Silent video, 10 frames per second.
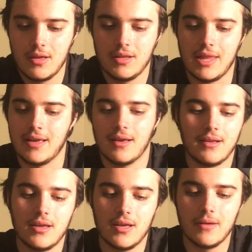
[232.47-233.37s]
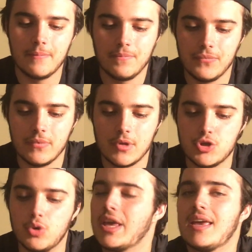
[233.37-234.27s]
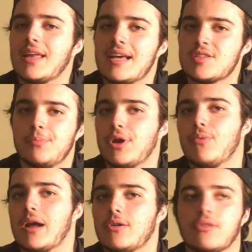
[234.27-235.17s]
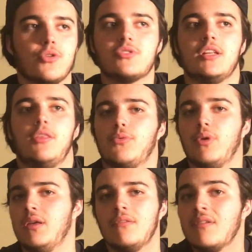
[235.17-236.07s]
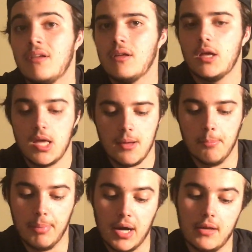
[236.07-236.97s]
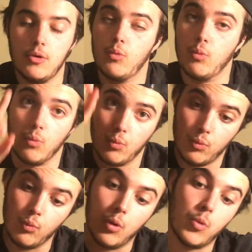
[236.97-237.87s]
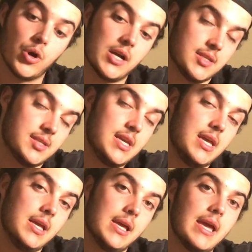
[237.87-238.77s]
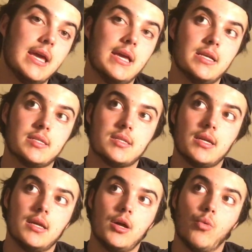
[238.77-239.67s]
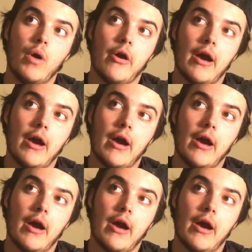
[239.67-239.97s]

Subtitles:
Like, Chookagian has a better record, 13-3. But what we're not seeing is where